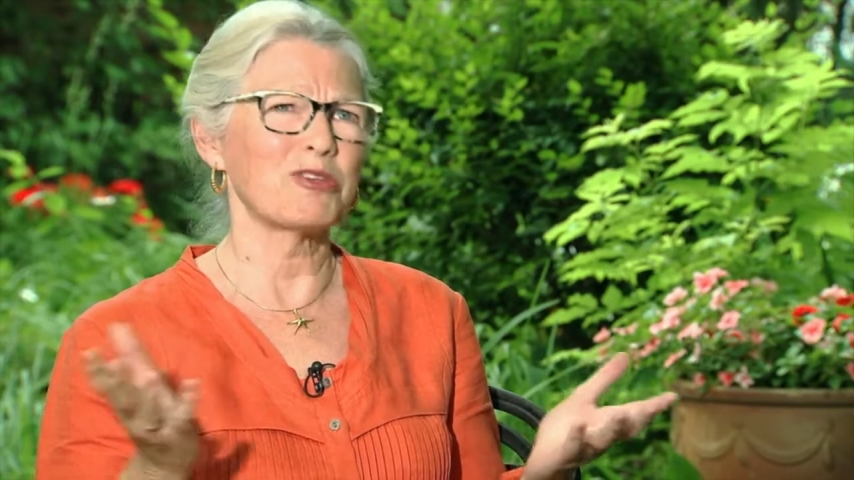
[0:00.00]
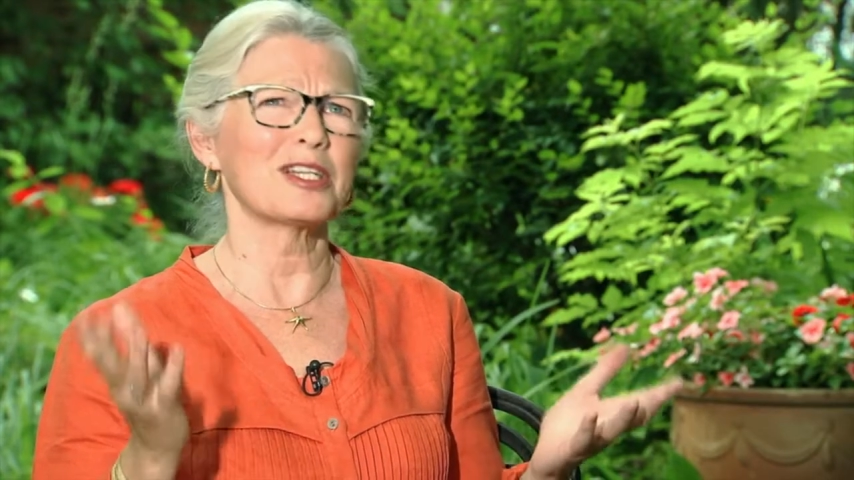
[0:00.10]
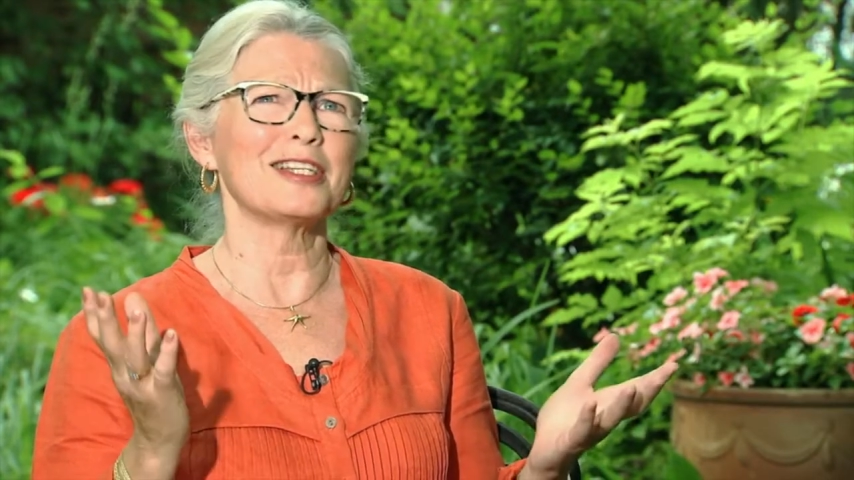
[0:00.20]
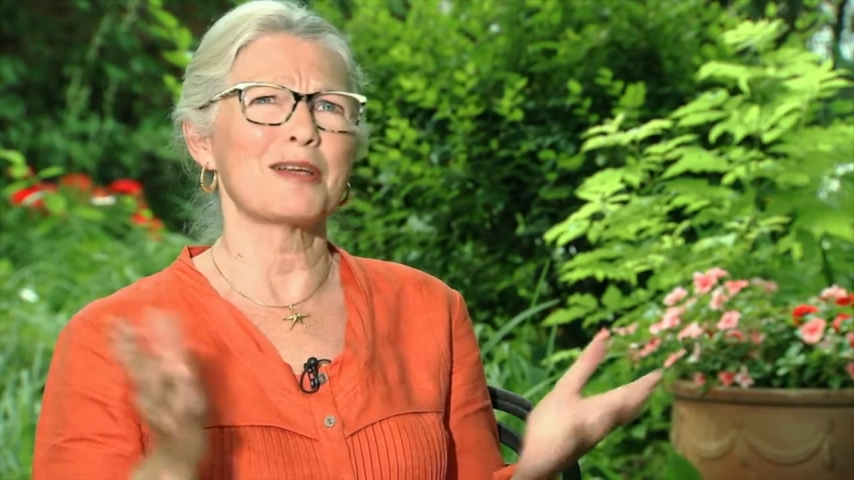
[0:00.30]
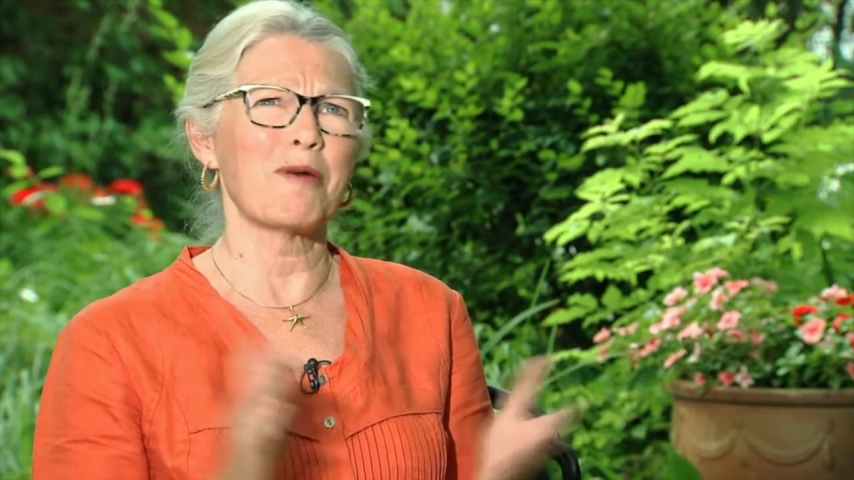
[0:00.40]

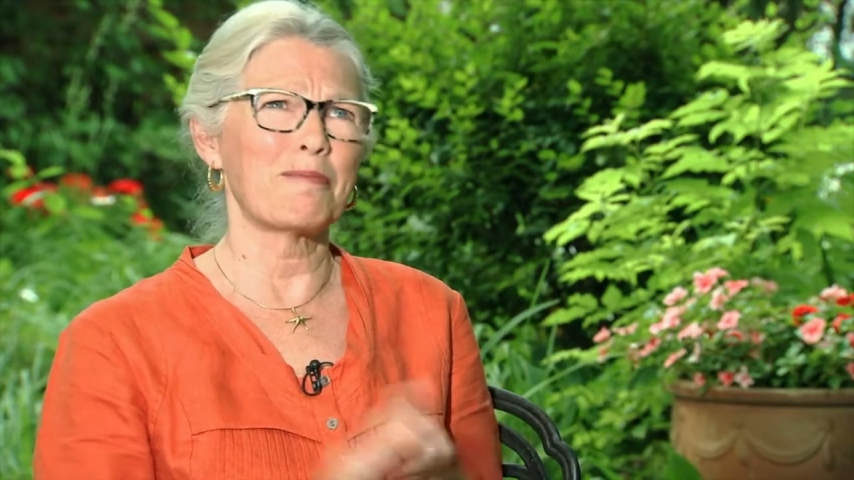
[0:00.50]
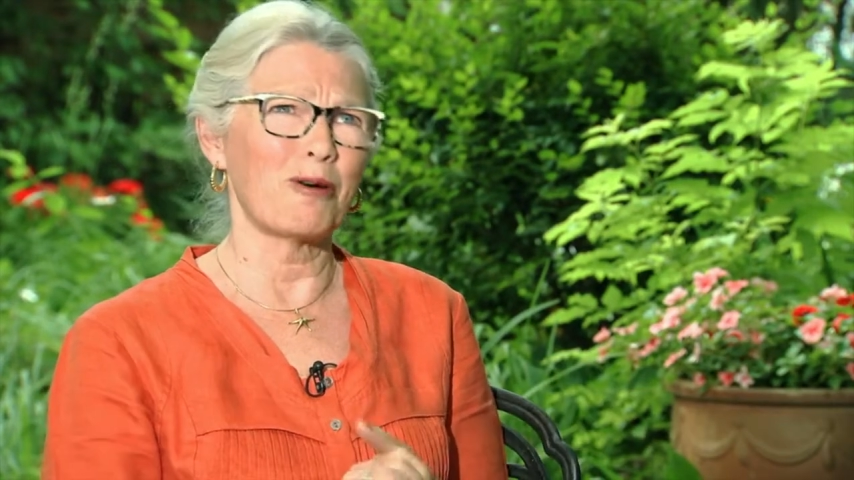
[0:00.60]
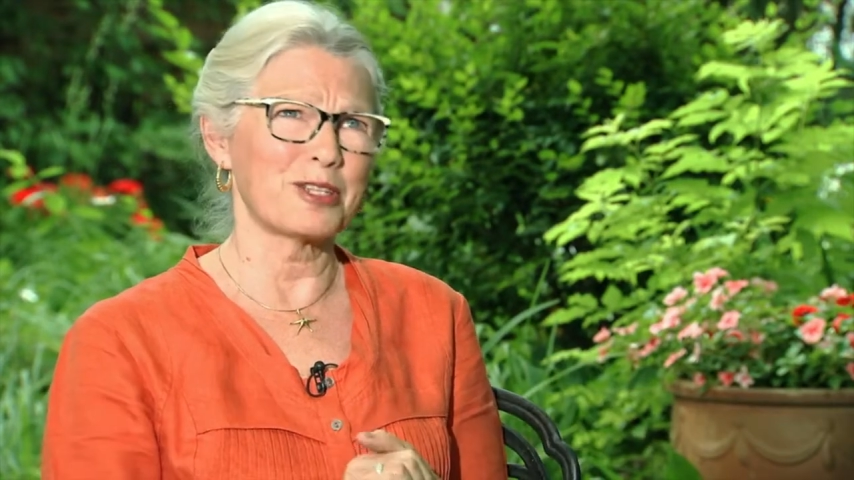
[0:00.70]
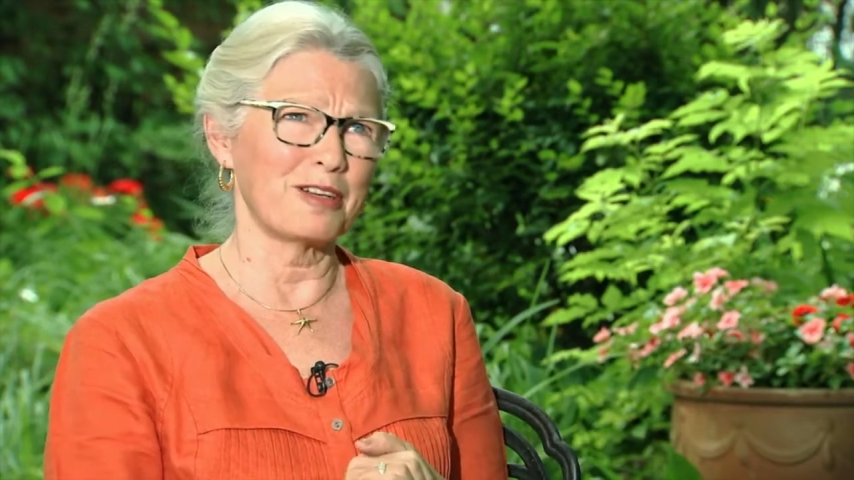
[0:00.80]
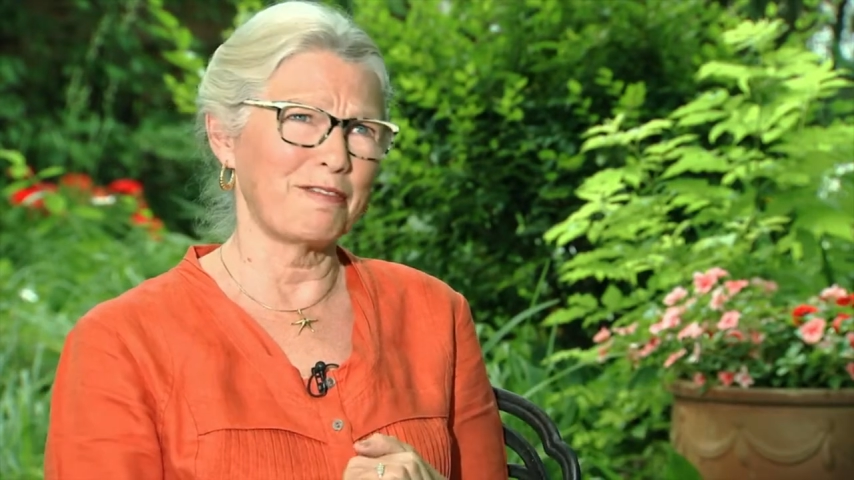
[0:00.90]
recently someone
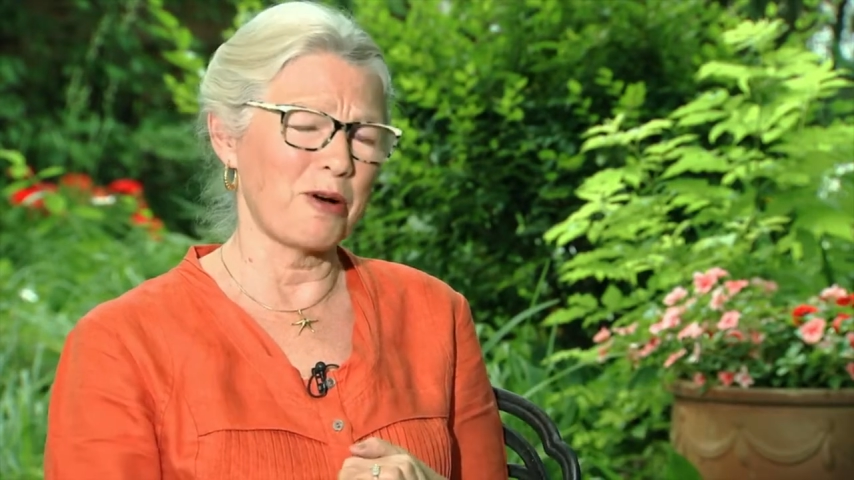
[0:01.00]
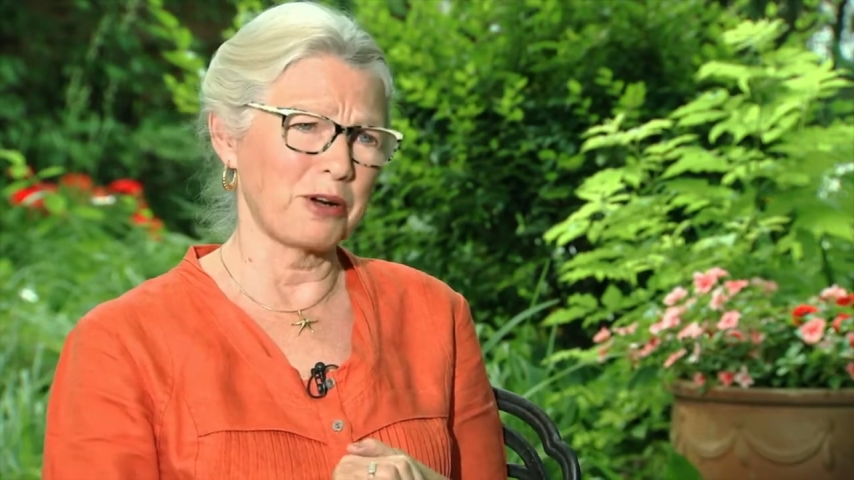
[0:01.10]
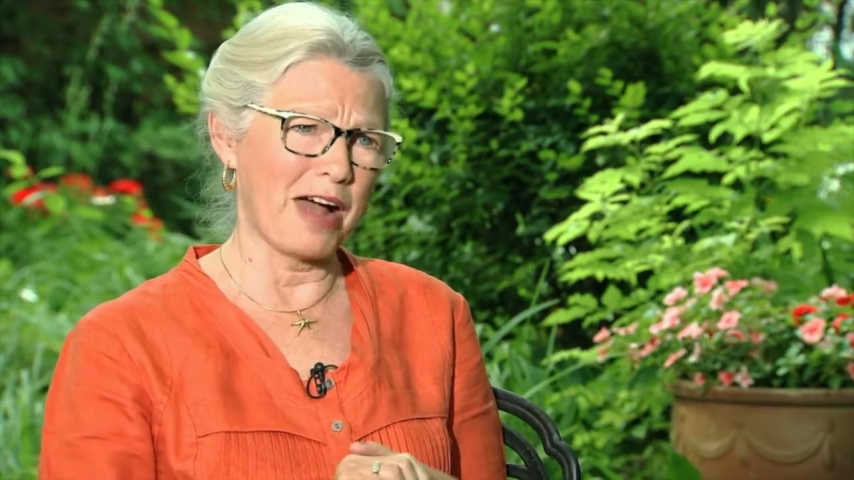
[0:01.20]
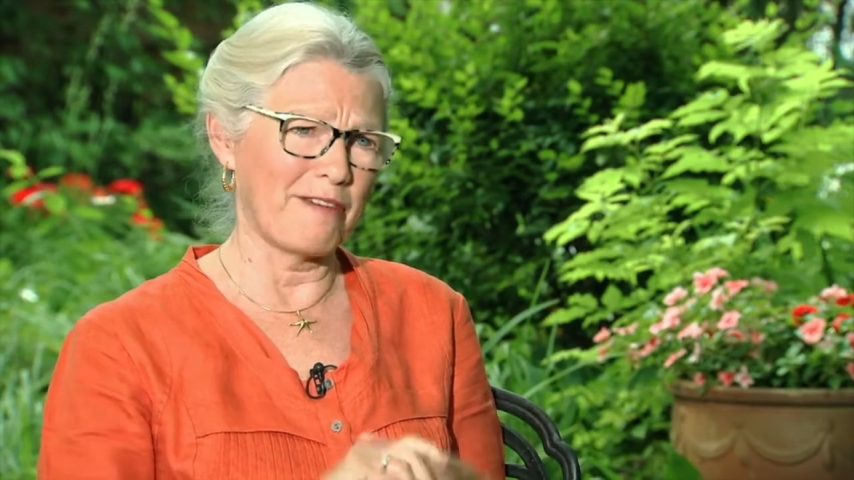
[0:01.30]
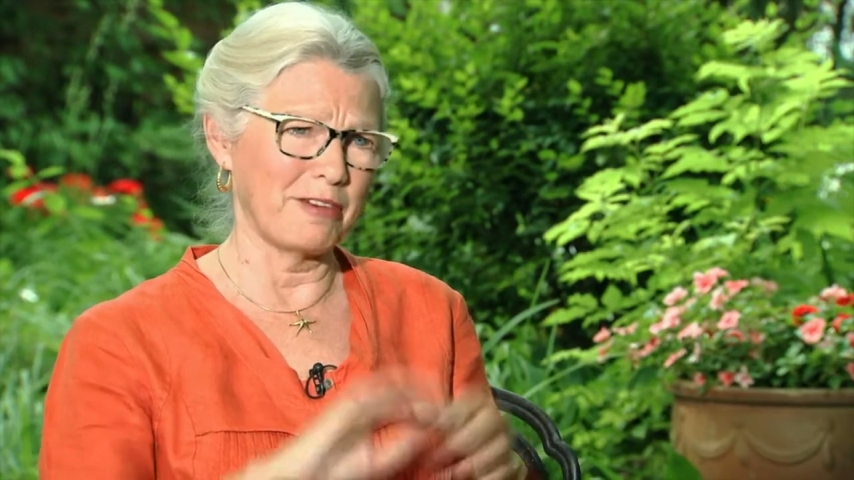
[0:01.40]
posted a
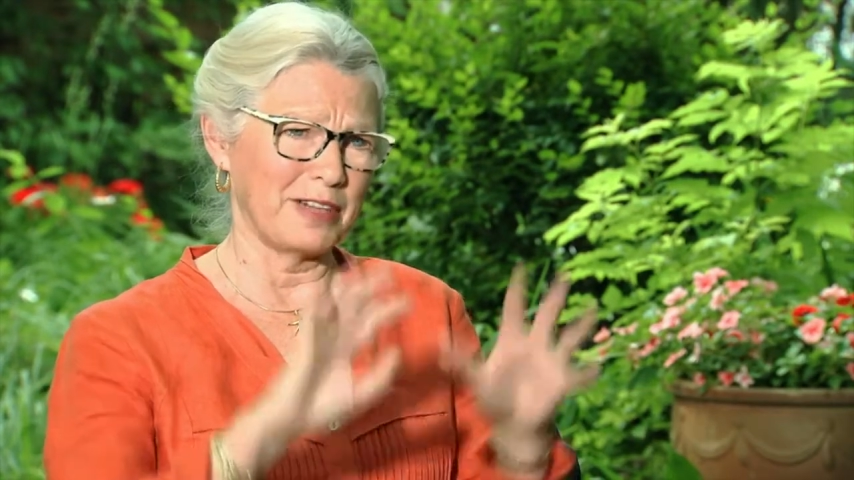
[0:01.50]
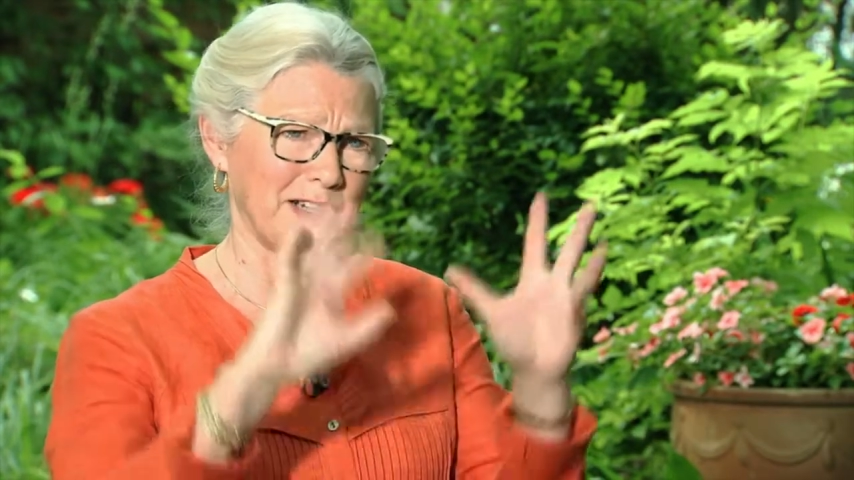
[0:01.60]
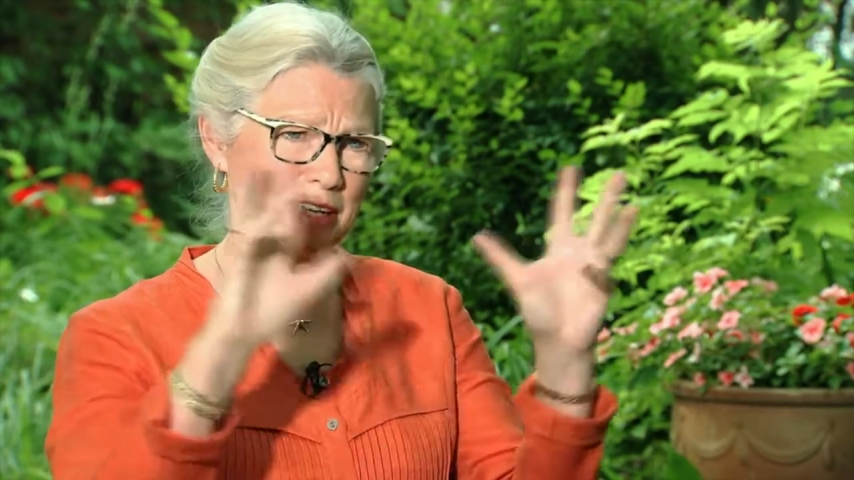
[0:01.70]
photograph of an,